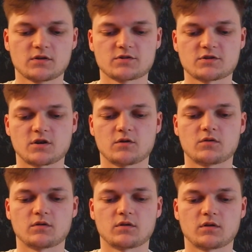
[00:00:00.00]

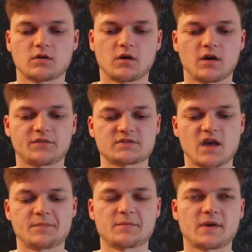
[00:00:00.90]
So off the
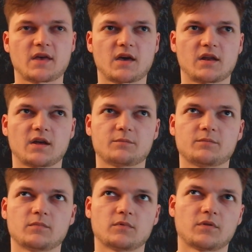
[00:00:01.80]
top of my head, I'm
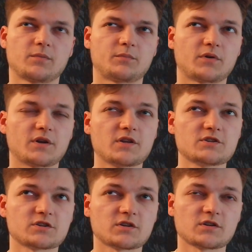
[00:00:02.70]
pretty
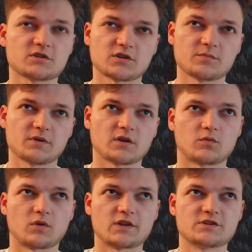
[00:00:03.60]
sure there should be a
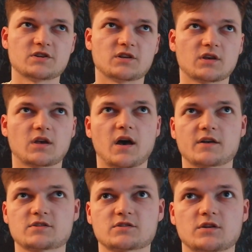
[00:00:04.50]

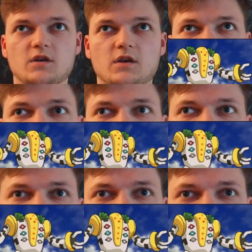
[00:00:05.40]
Regigigas
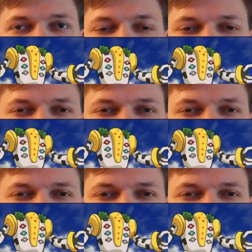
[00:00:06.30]
Topps